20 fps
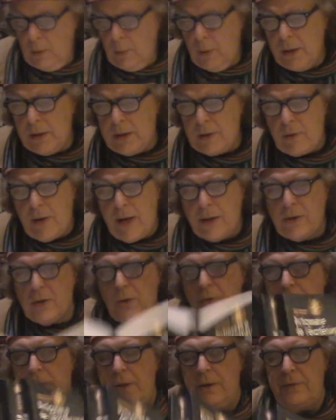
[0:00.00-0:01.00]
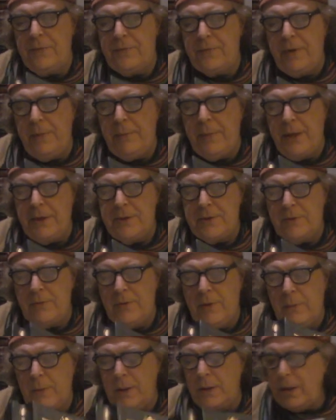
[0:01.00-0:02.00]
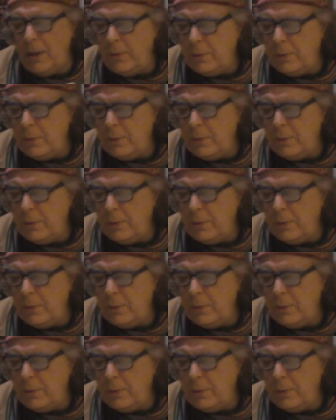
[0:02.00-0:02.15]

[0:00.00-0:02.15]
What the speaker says: Well, the Grand Orient Freemasonry one. No,